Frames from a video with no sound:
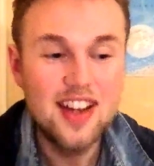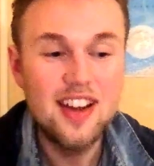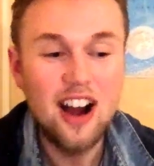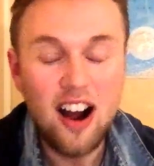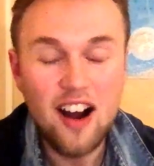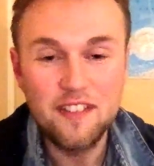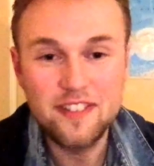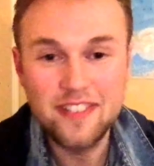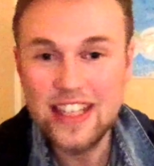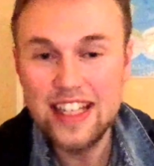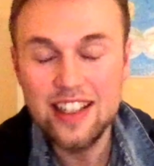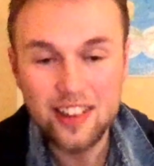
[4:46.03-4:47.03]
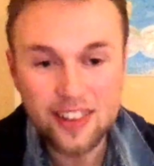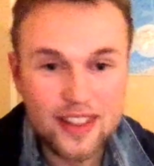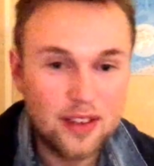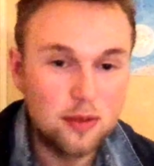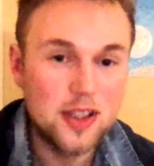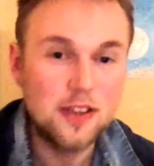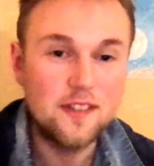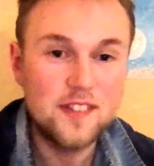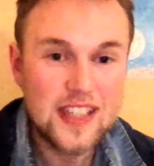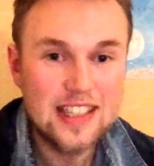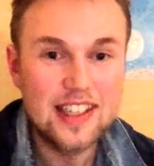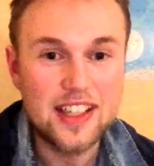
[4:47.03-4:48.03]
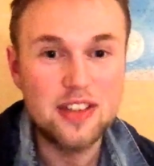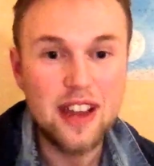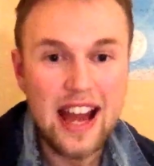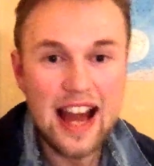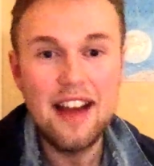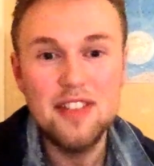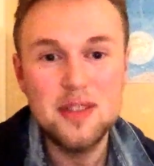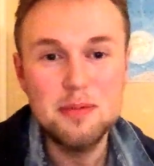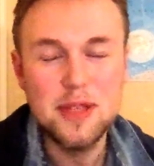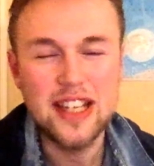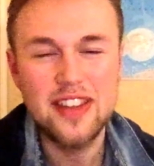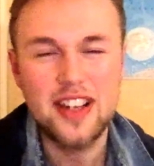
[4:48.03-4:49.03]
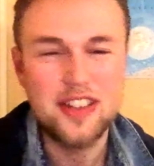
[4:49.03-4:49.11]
of guilt and where you feel like you have to be there,